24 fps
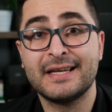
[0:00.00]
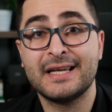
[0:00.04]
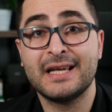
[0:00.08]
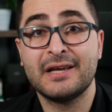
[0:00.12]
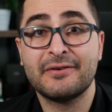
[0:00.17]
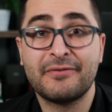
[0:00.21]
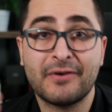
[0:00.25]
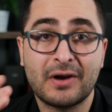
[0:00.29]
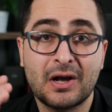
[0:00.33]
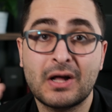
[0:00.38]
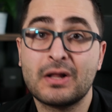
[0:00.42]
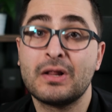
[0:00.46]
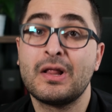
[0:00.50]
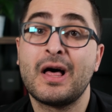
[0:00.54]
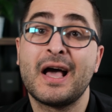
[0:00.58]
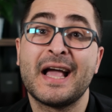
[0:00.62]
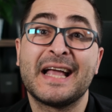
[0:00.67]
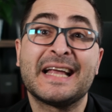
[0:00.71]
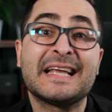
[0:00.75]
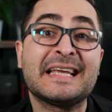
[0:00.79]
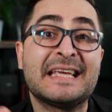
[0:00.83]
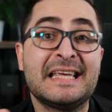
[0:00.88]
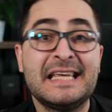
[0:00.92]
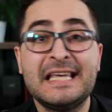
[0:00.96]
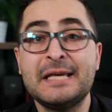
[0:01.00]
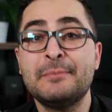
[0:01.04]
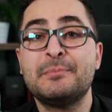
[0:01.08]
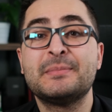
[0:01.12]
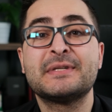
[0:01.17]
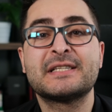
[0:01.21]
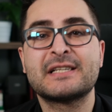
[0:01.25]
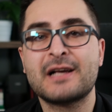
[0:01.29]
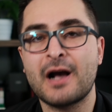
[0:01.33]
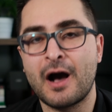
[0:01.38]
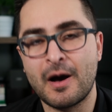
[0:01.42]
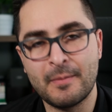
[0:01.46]
if a client
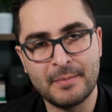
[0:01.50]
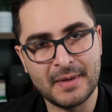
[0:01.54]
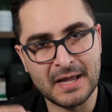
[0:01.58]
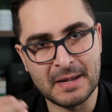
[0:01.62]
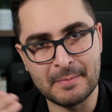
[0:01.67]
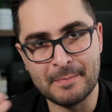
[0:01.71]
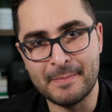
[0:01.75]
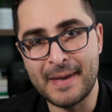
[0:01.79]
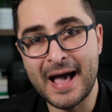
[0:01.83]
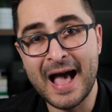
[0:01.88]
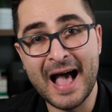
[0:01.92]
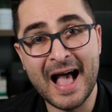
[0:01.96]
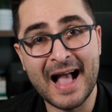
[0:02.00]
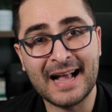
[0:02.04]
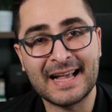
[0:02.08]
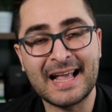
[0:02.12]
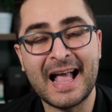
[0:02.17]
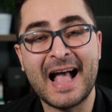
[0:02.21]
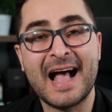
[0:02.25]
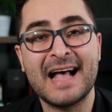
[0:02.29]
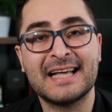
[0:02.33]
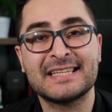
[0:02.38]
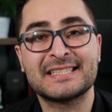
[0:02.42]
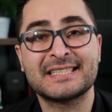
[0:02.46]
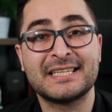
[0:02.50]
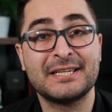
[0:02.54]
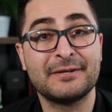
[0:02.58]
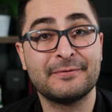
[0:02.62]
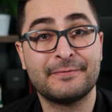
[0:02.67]
keeps coming back asking